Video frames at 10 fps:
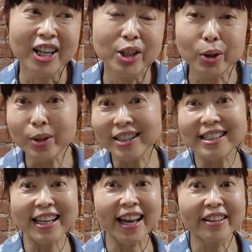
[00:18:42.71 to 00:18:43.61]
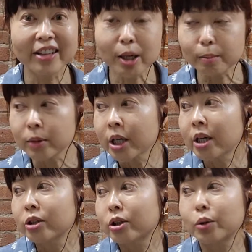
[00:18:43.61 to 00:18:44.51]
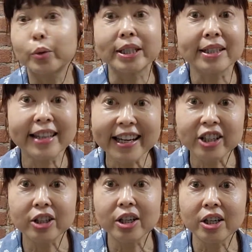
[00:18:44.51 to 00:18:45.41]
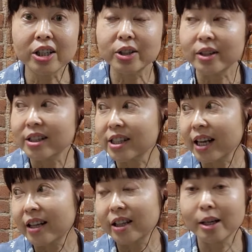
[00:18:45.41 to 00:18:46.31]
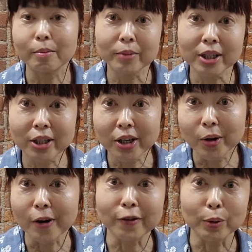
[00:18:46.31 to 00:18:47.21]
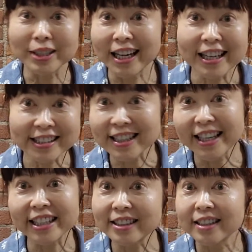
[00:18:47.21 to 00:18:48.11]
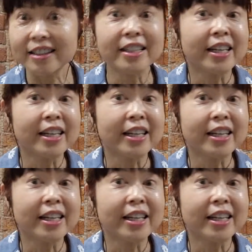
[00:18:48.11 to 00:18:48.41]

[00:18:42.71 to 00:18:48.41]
you can scan them 2 weeks later, you can scan them, a few days later.